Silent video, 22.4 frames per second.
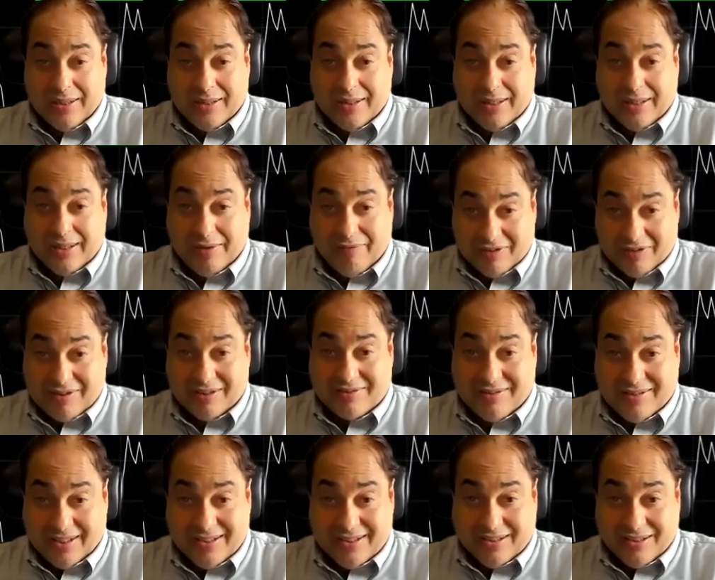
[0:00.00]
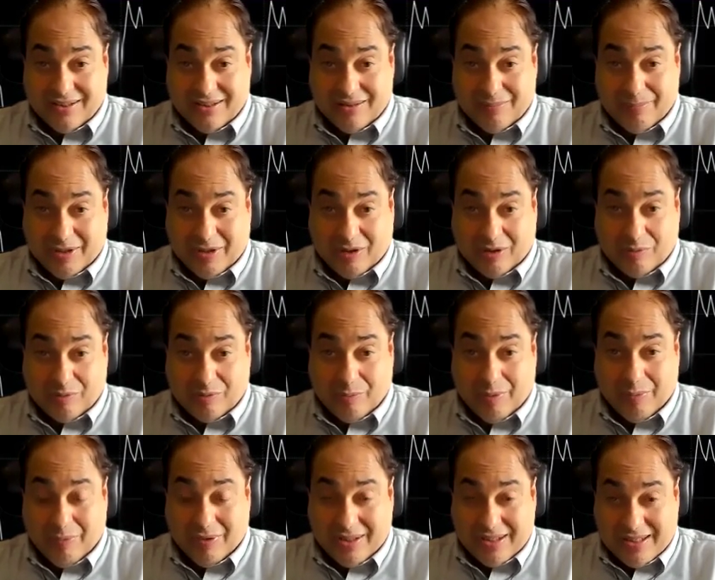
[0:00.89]
give us a tinkle because we
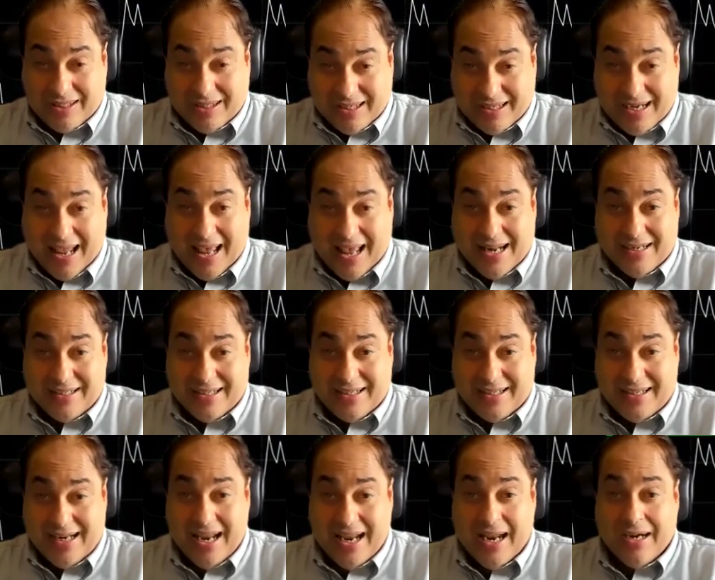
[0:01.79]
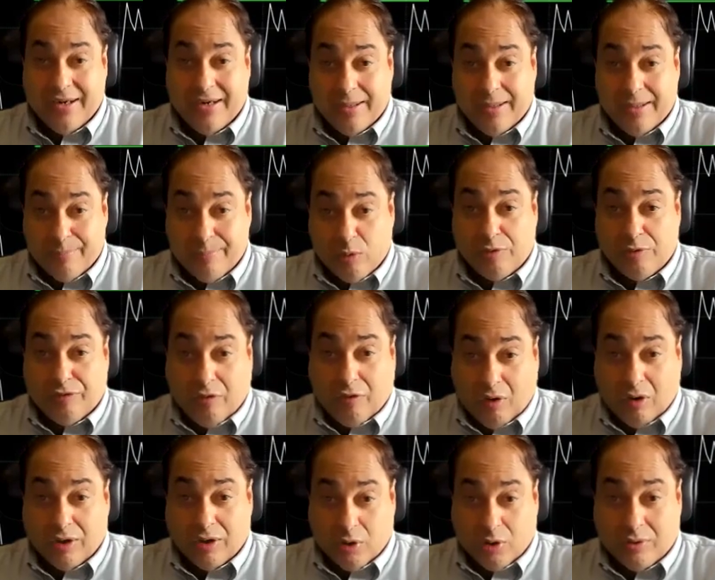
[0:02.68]
will gladly remove
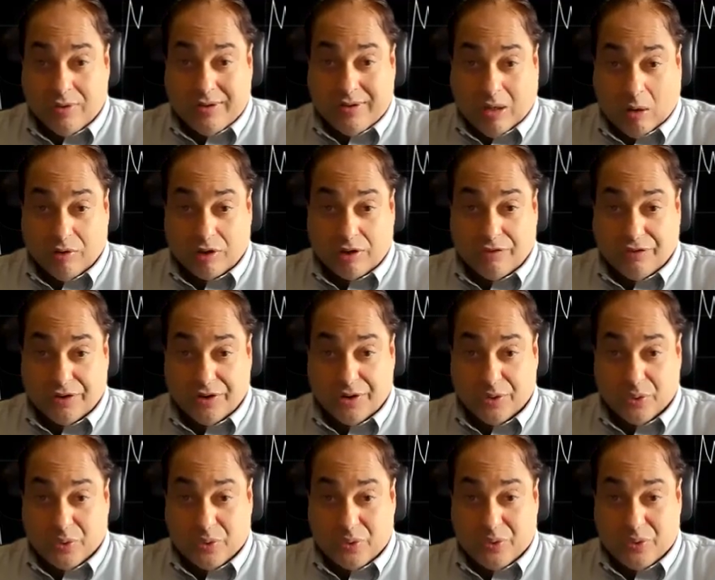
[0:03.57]
all your doubts for you.